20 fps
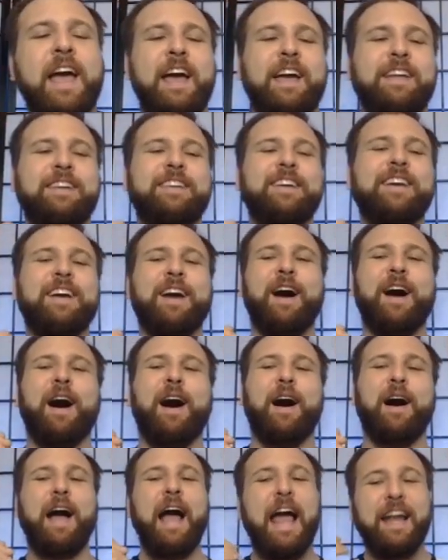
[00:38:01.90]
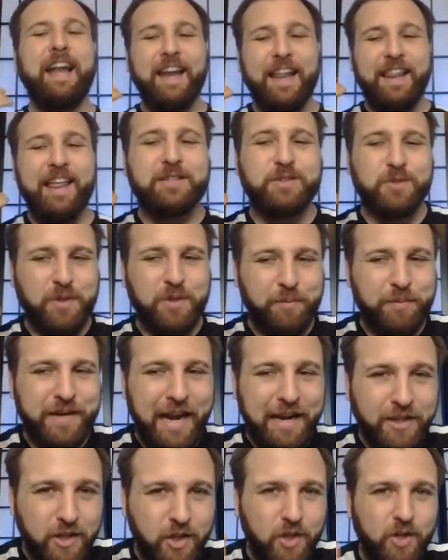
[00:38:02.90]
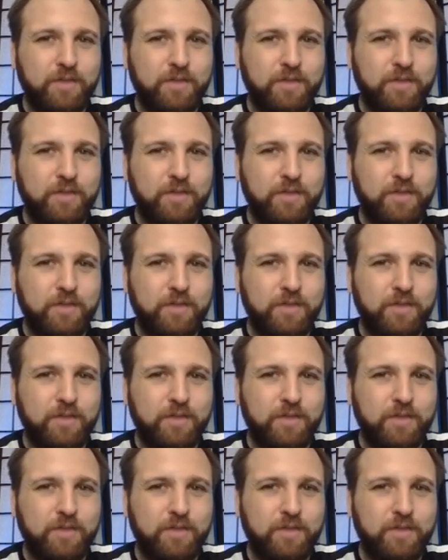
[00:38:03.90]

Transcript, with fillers: and uh, and that's something I look